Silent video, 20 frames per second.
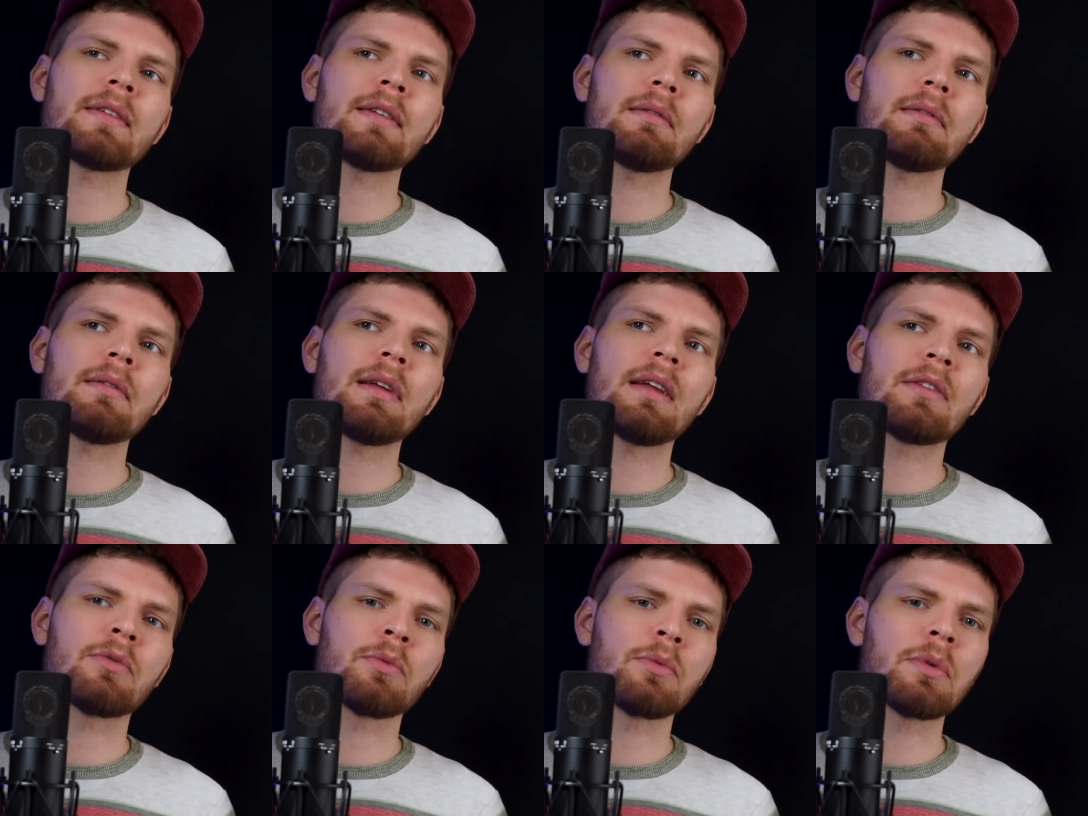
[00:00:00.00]

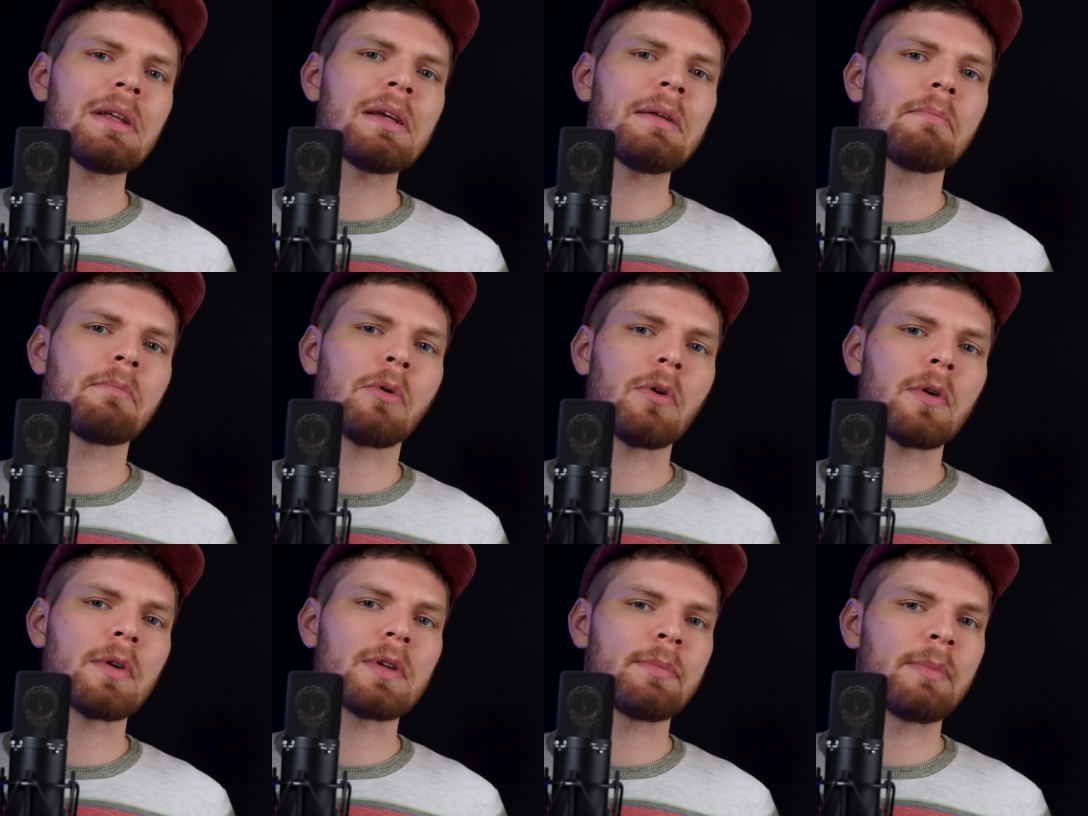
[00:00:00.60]
it's really
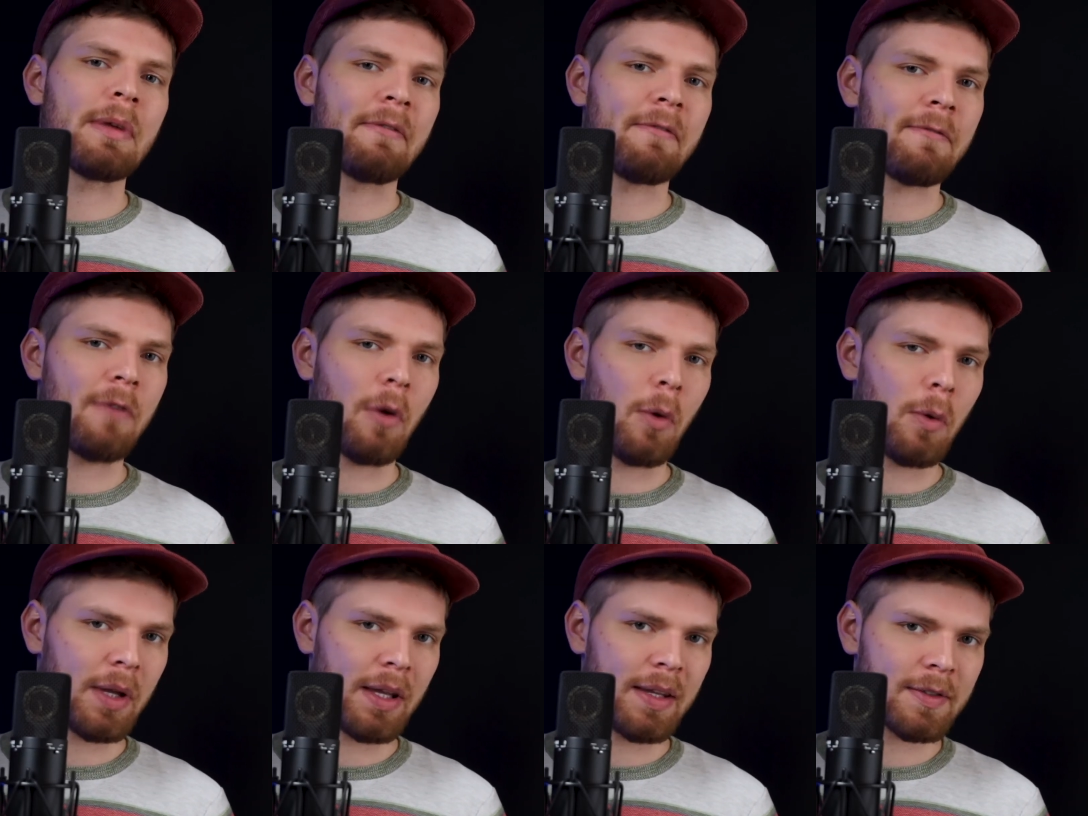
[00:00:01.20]
important to be
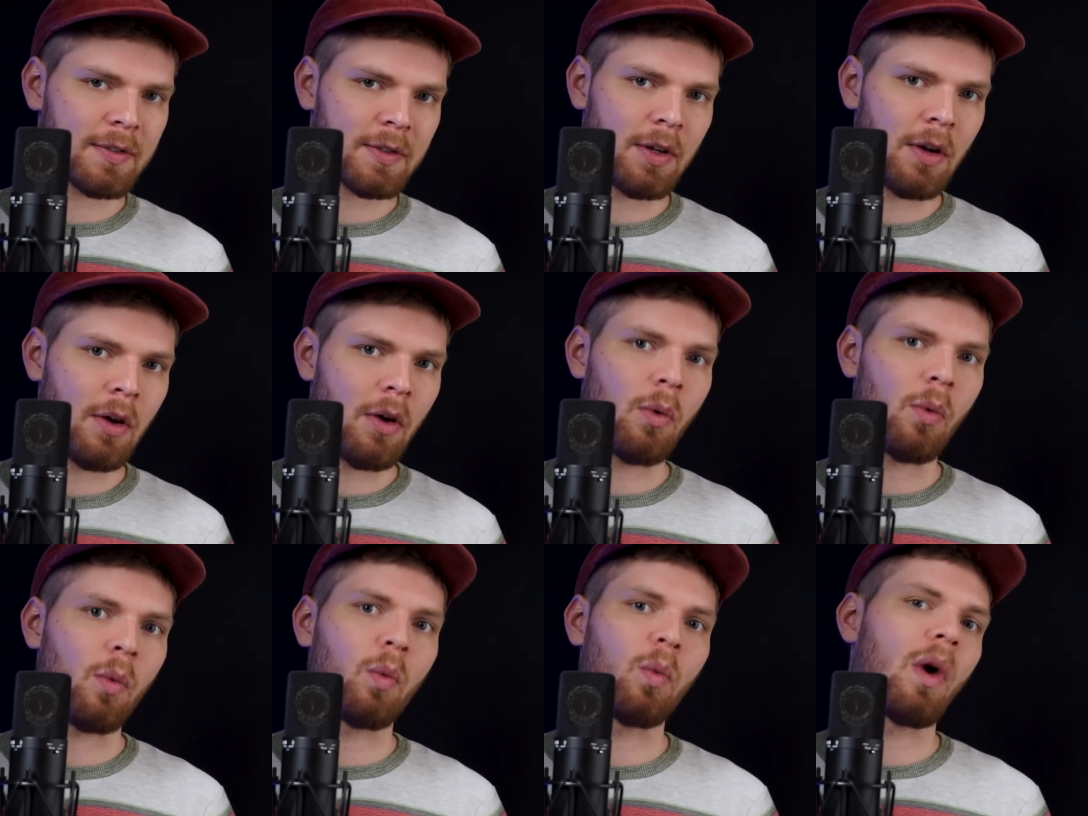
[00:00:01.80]
focused
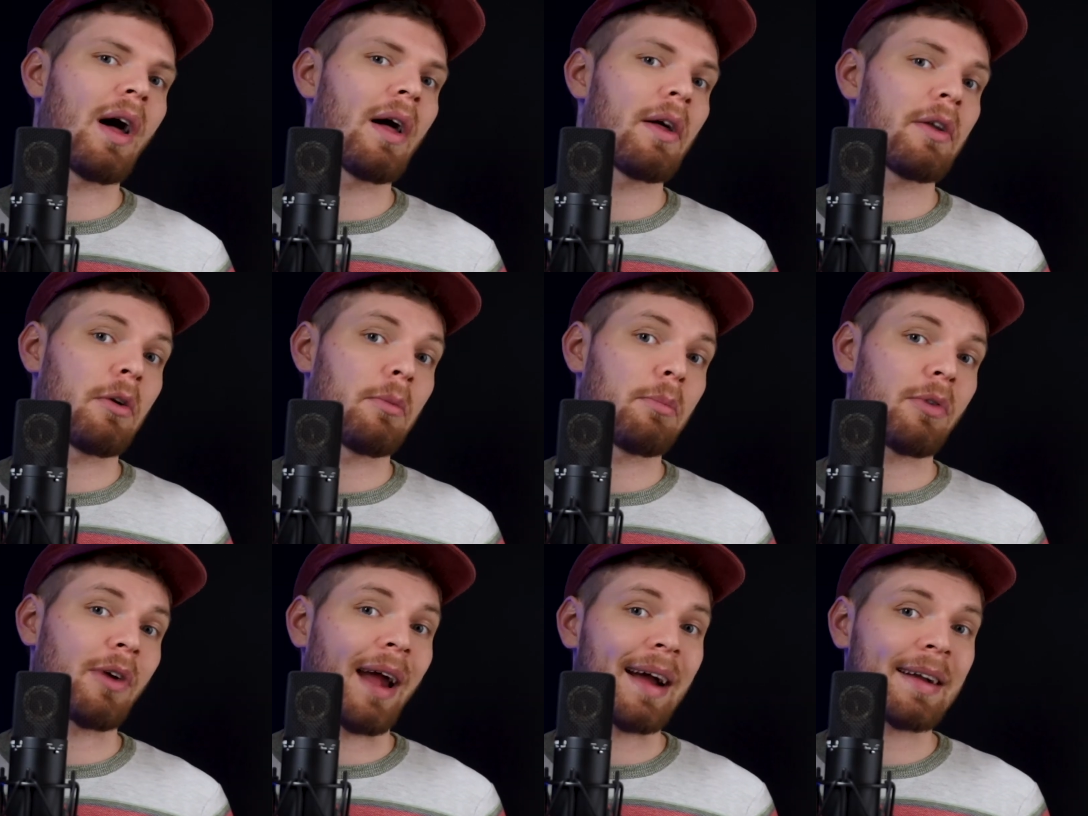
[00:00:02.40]
while you're
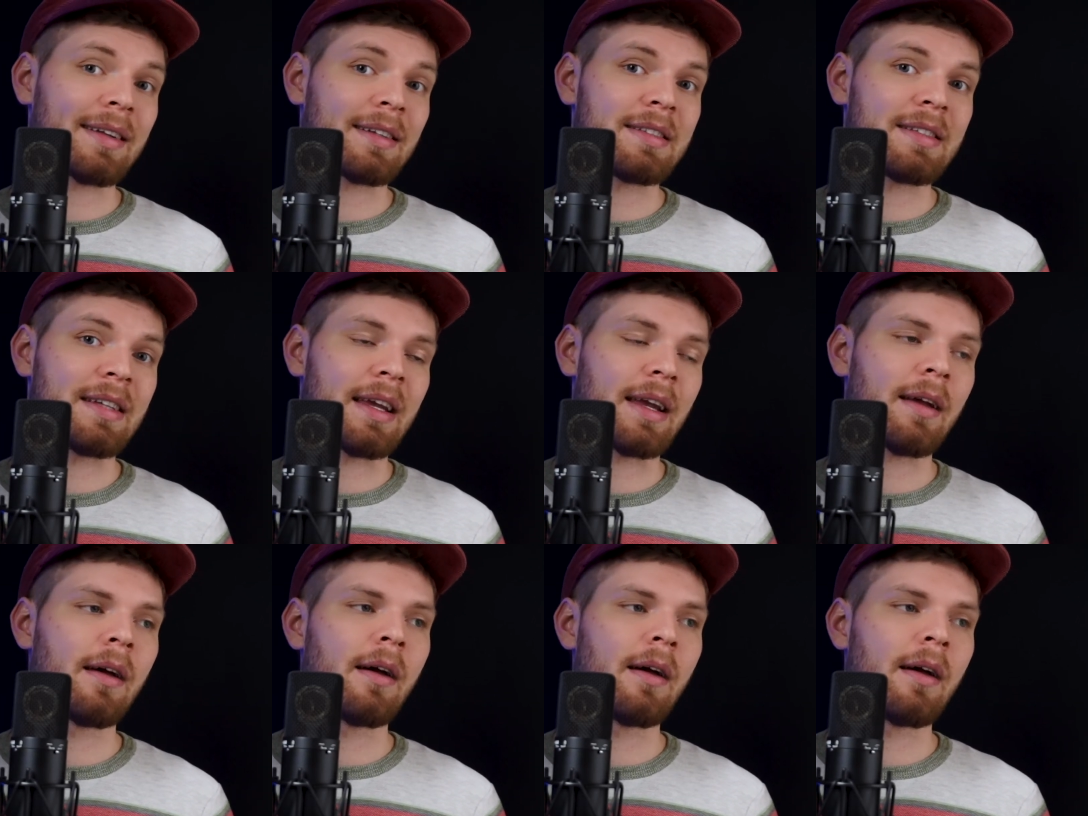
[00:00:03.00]
practicing.